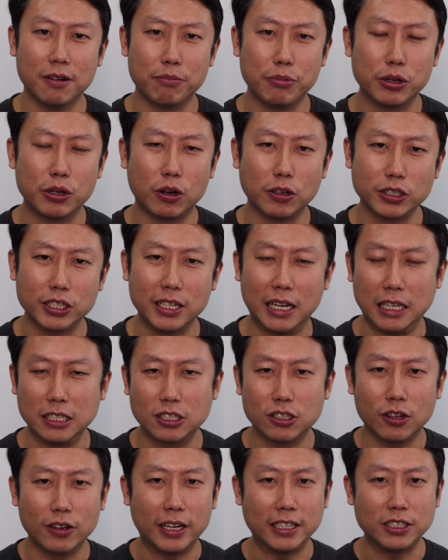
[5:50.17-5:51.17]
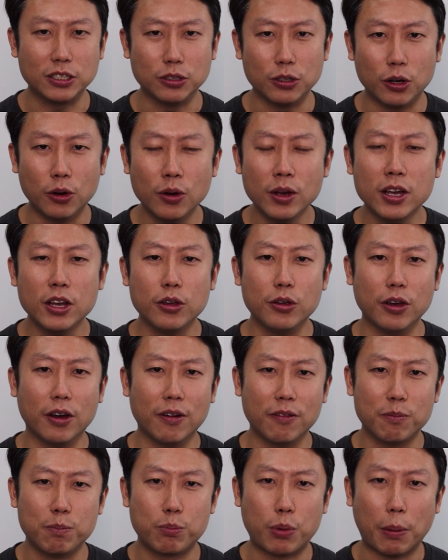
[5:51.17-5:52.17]
precaution, as long as you know you
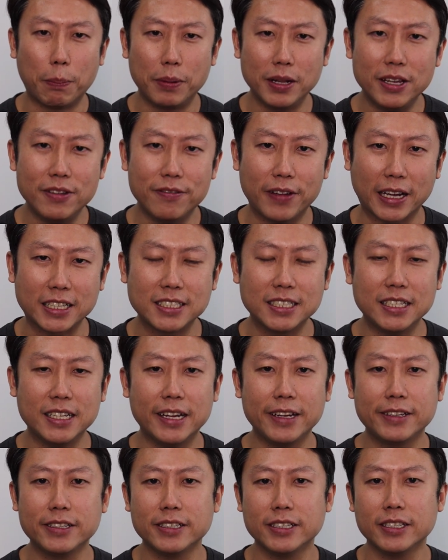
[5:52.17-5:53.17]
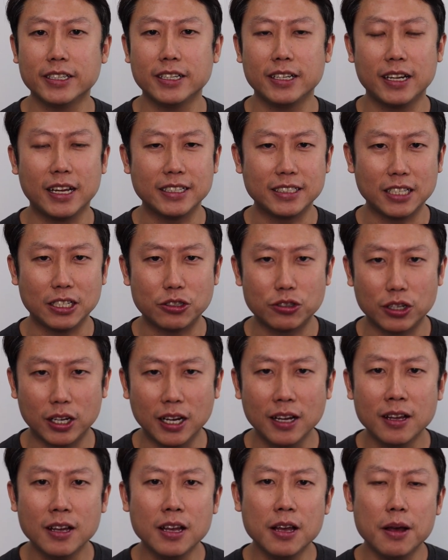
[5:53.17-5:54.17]
are properly vaccinated,
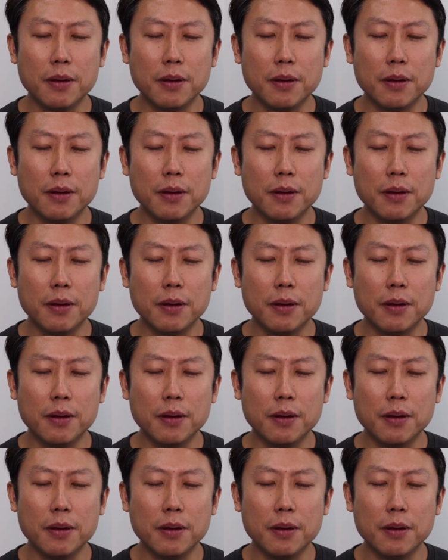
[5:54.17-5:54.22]
etc.